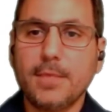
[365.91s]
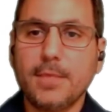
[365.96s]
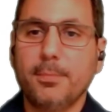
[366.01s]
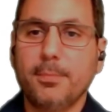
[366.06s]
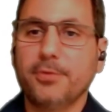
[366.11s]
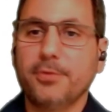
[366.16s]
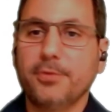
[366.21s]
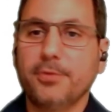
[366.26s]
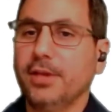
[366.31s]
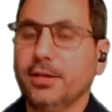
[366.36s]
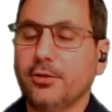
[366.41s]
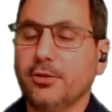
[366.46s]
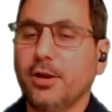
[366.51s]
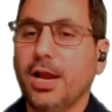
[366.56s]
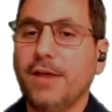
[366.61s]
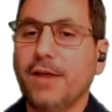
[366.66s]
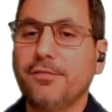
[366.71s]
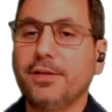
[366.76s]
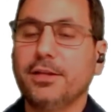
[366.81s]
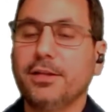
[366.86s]
mistake, not
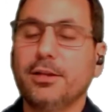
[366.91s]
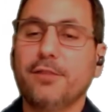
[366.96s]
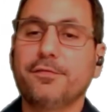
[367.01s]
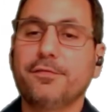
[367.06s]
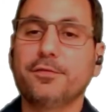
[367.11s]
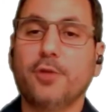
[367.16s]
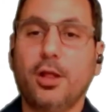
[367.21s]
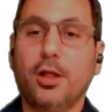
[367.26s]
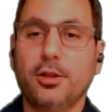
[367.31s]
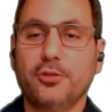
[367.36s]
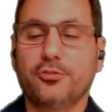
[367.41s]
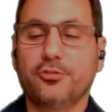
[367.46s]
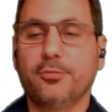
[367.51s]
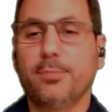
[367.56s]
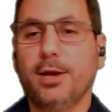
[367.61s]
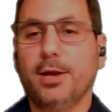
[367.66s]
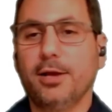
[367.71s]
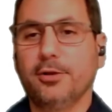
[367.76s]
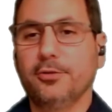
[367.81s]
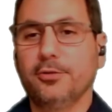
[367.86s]
having enough knowledge
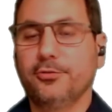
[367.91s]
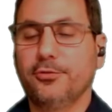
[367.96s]
about it.